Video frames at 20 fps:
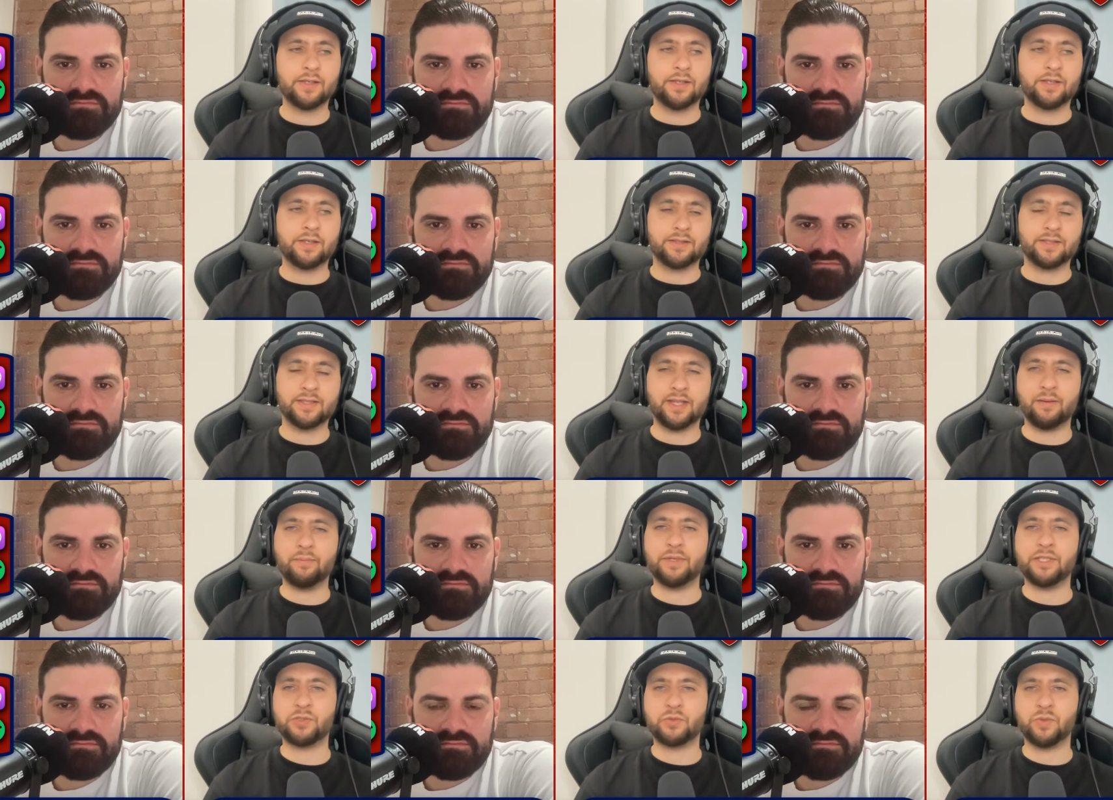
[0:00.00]
Speaker 1: then that
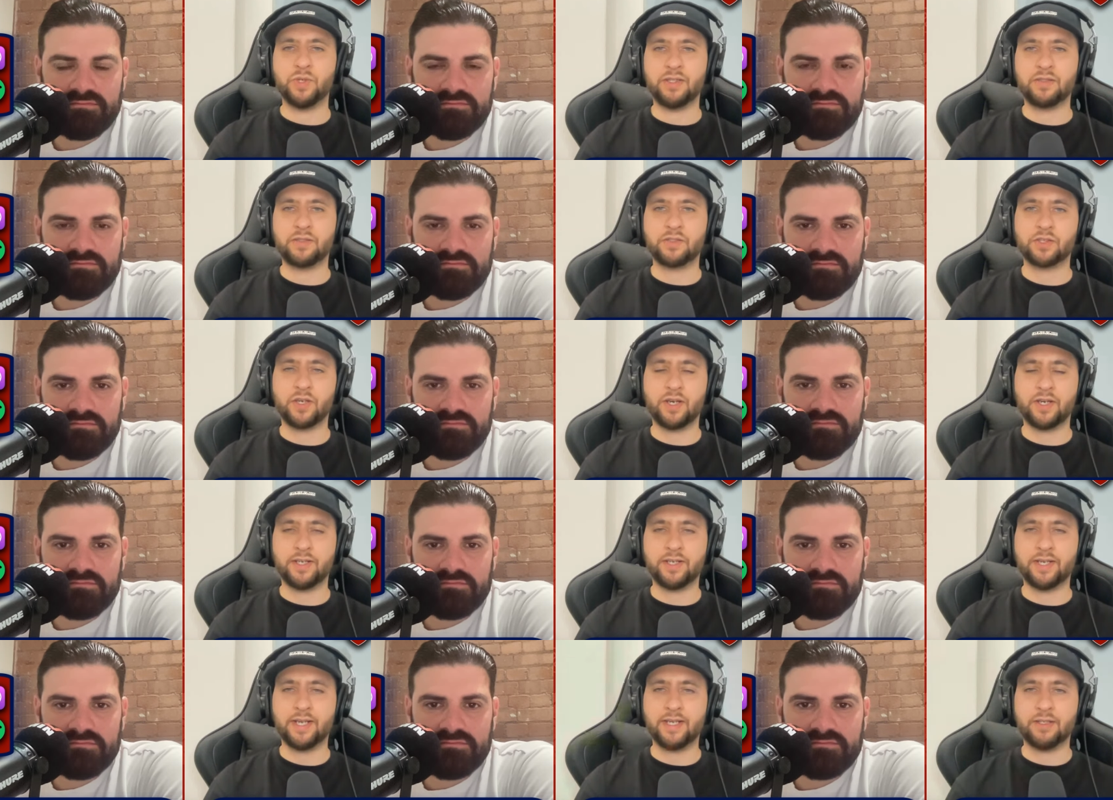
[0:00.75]
means we need to sign
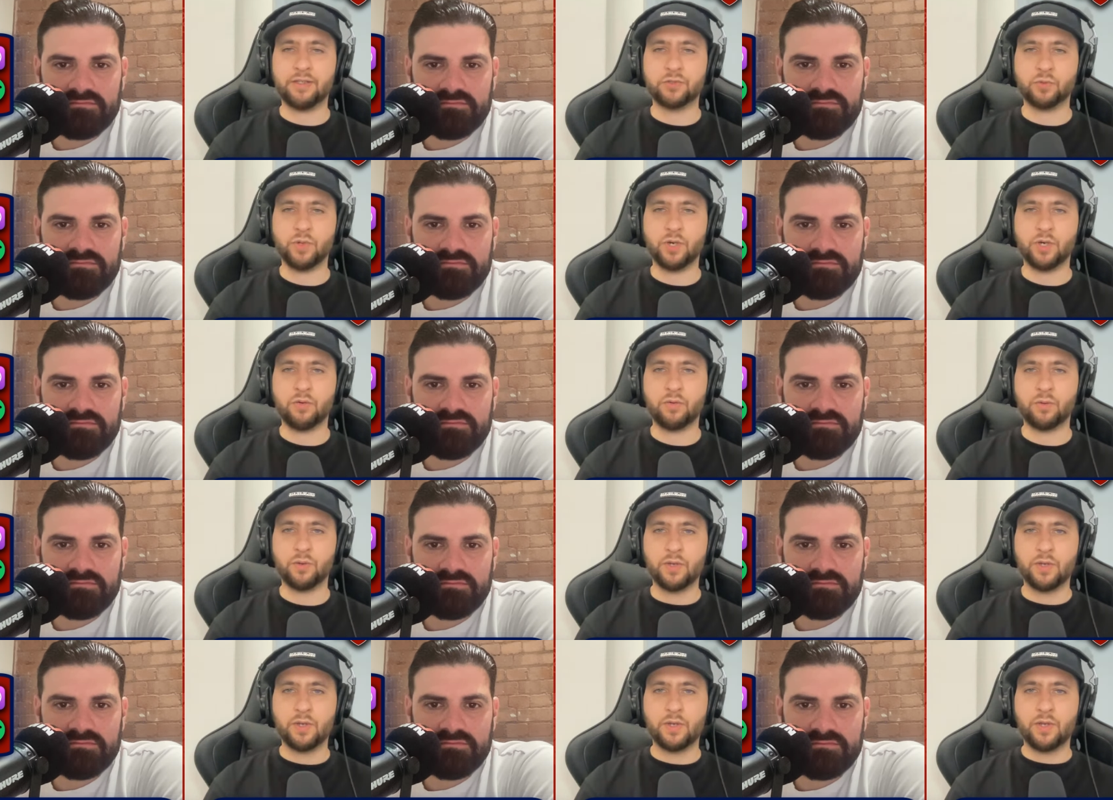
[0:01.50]
an eight as well.
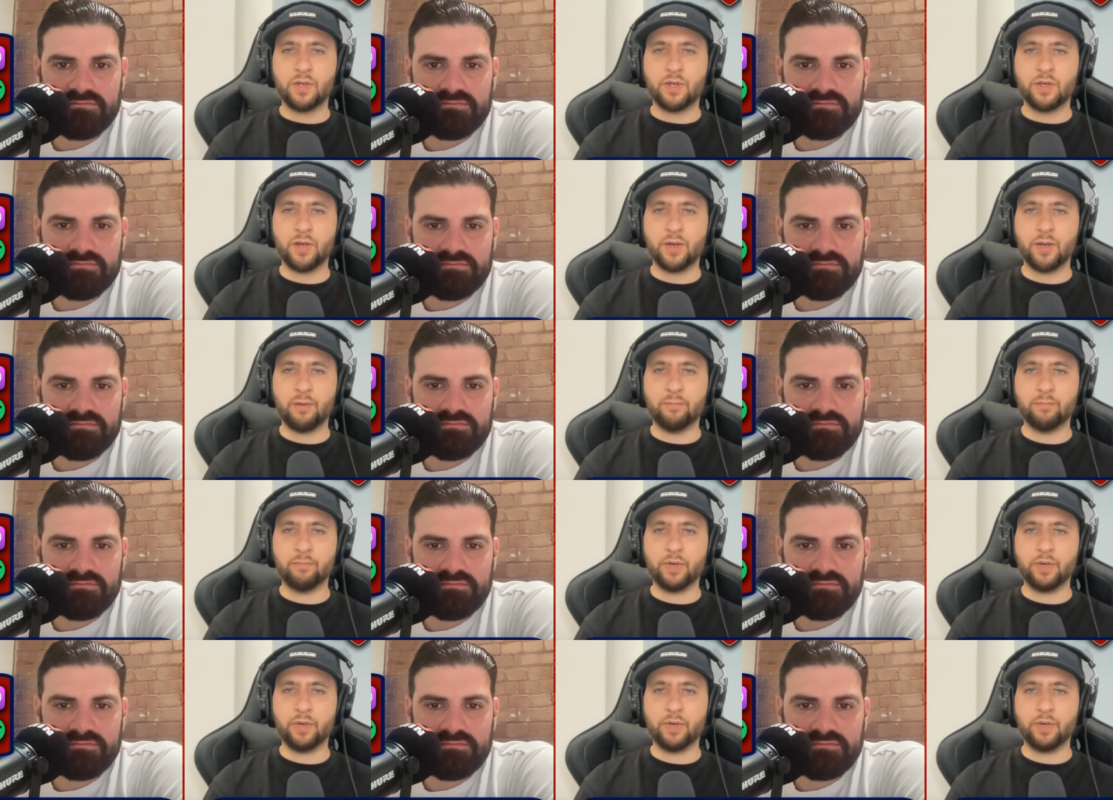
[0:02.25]
Um,